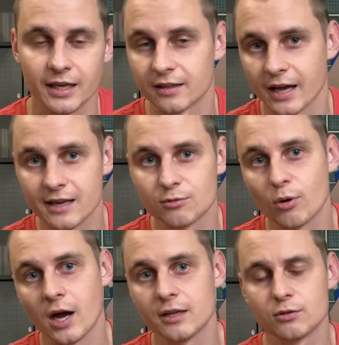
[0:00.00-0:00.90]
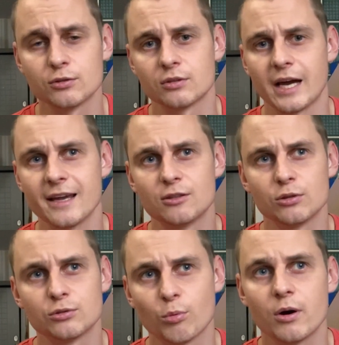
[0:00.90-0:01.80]
and I
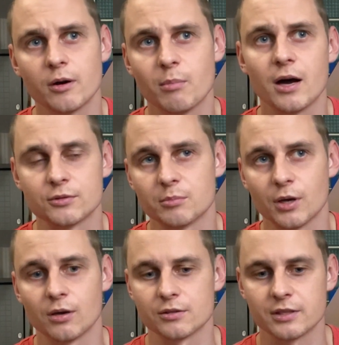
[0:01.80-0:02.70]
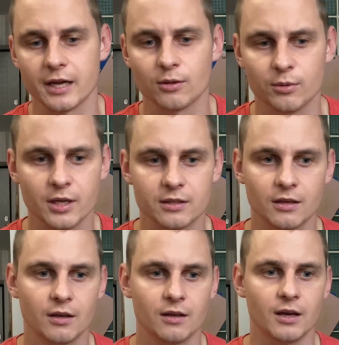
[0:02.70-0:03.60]
don't worry about it, because I know that
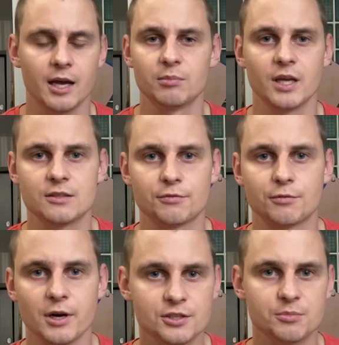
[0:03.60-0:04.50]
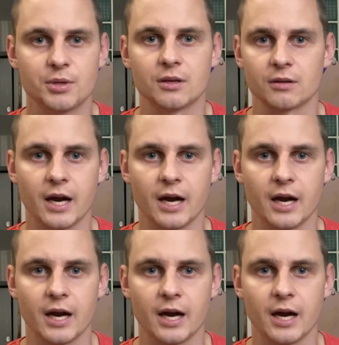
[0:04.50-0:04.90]
I'm native Russian speaker,